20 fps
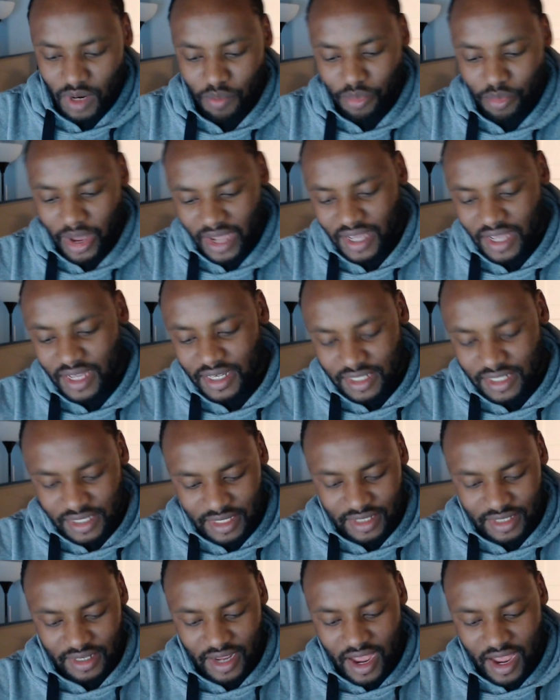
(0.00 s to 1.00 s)
I took a
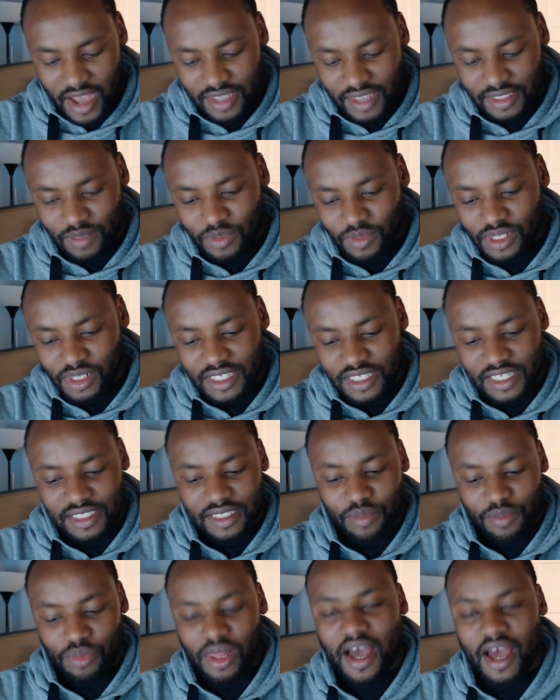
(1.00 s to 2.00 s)
bucket, some
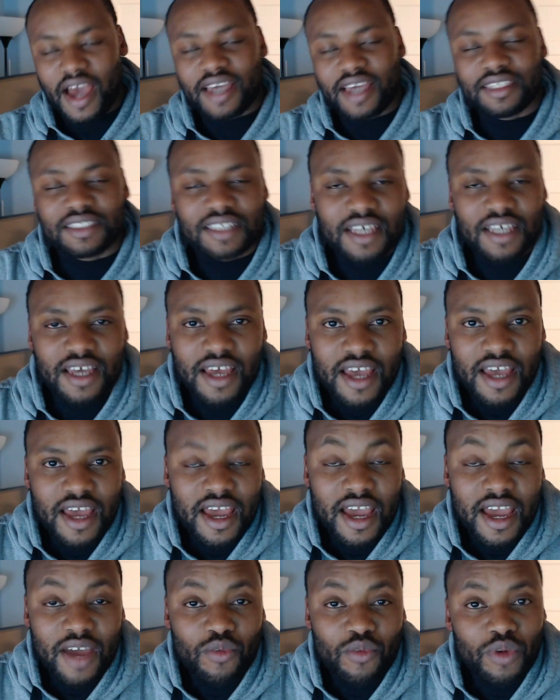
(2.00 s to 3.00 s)
cleaning supplies,
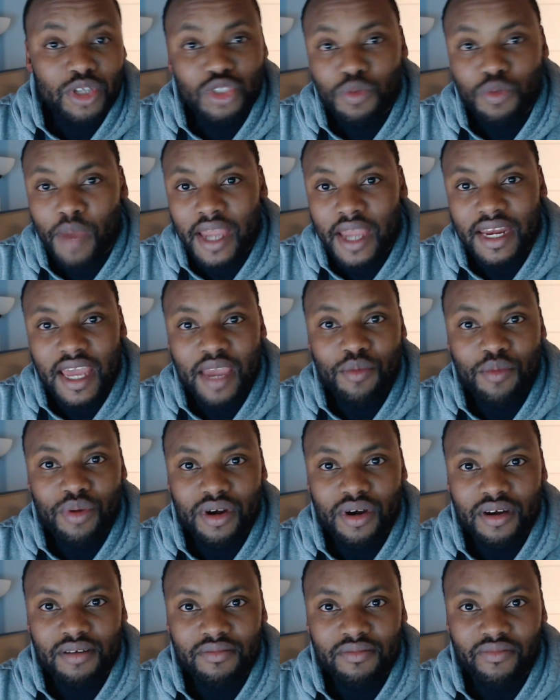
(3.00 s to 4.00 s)
and went to my
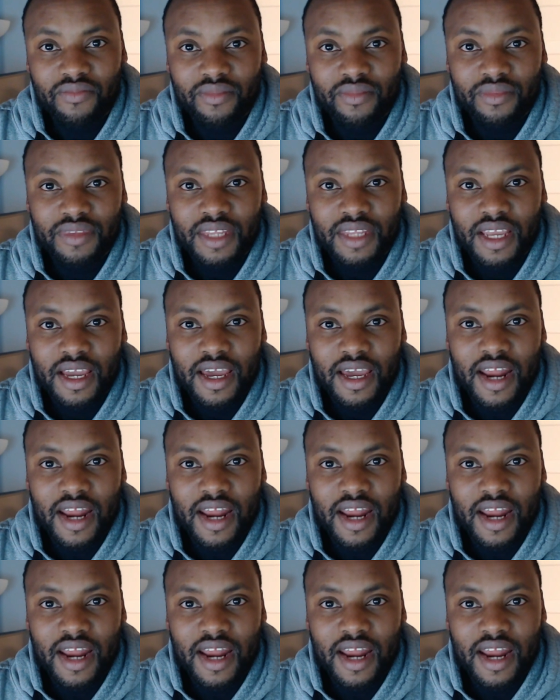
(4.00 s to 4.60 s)
neighbor.